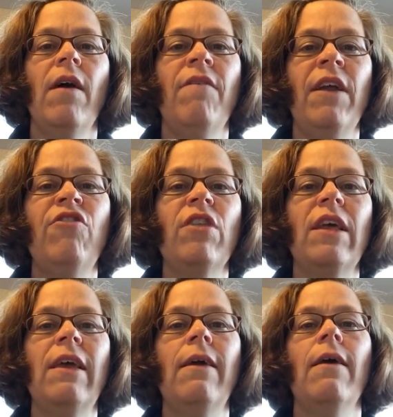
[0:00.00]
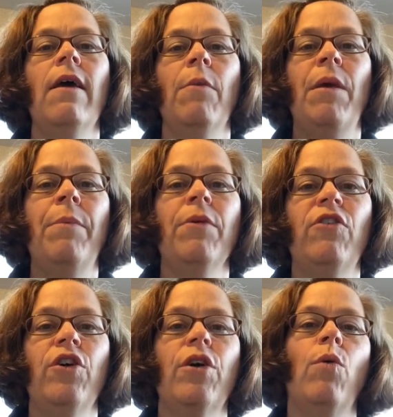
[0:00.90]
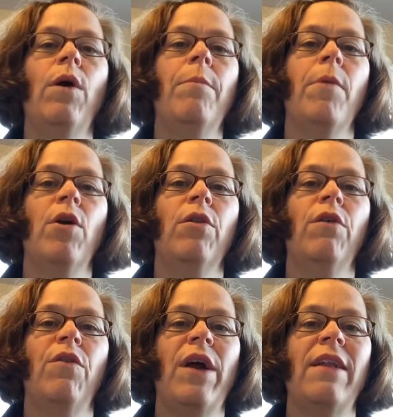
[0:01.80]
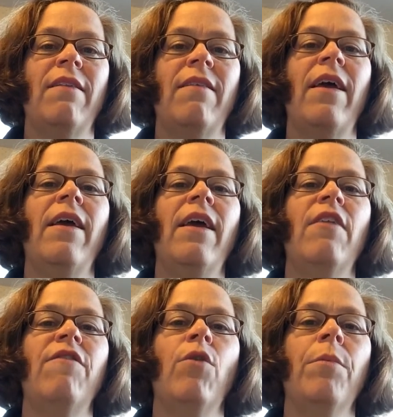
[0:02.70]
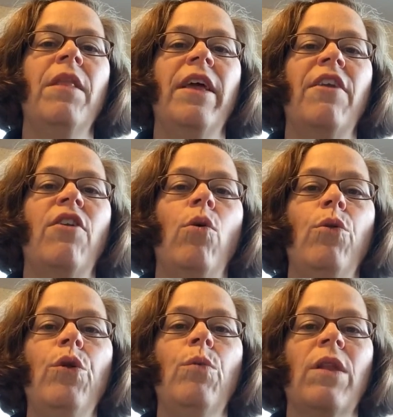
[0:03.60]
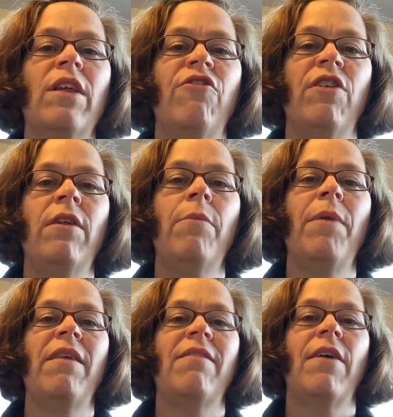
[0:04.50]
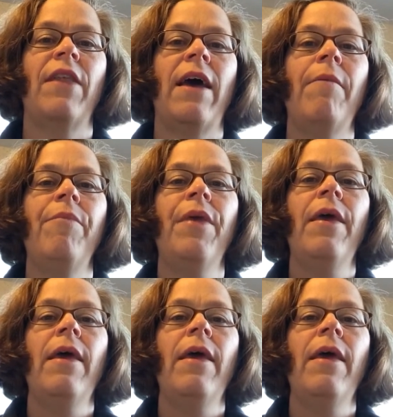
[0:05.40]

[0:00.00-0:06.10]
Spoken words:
Eventually, people took what Martin Luther had to say and formulated a whole new religion based on that.